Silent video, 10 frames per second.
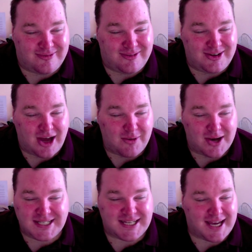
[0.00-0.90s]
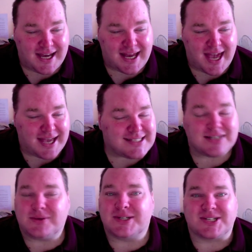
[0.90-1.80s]
no idea how to answer
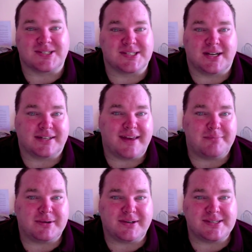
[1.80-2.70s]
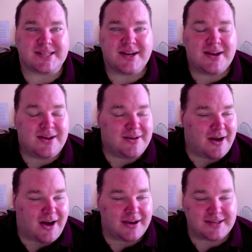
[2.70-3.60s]
questions like that, because
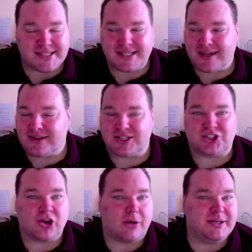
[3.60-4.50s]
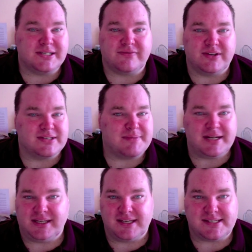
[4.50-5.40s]
I used to go to job interviews
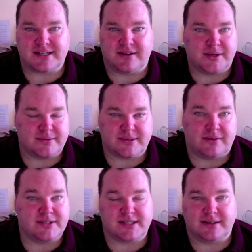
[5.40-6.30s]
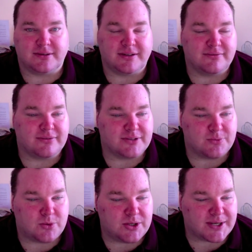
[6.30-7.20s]
many years ago when I was obviously looking for
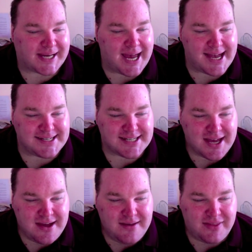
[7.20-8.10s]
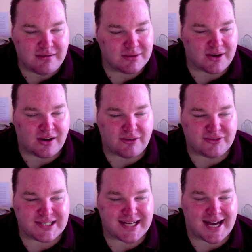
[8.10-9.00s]
work, and they would
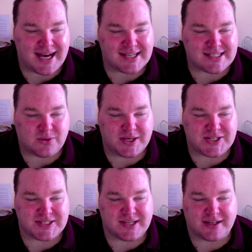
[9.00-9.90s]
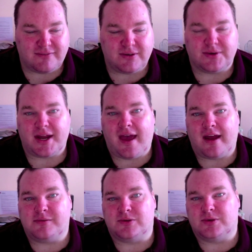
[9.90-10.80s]
often ask questions like, if you were an
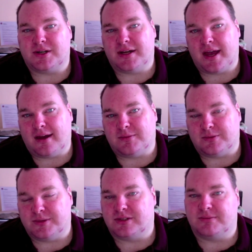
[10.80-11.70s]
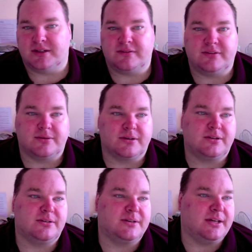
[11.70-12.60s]
animal, what kind of animal would you be? If you were a
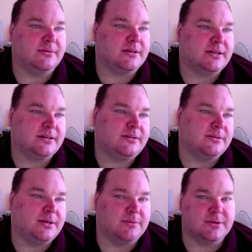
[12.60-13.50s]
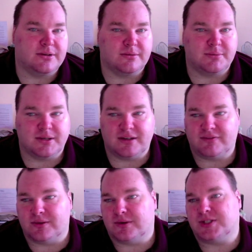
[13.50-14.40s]
cookie, what kind of cookie would you be? If
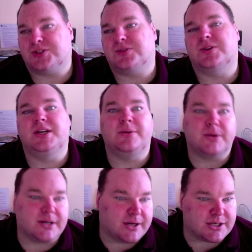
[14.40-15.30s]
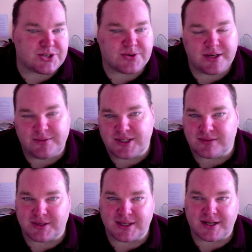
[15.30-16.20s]
you were a tree, what kind of tree would
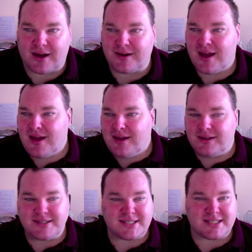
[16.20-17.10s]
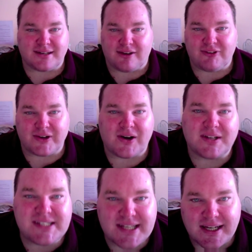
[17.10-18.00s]
you be? And I used to sort of go, for
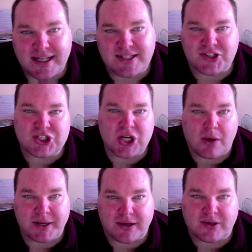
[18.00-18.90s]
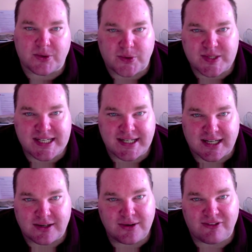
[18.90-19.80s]
God's sake, it's a job in a call
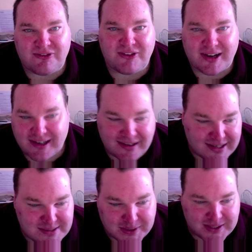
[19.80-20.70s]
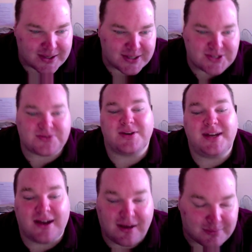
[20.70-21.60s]
centre. Who the fuck cares what kind of
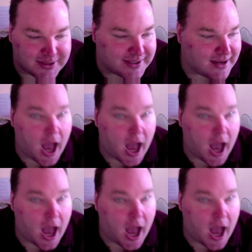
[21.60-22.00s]
tree I'll be?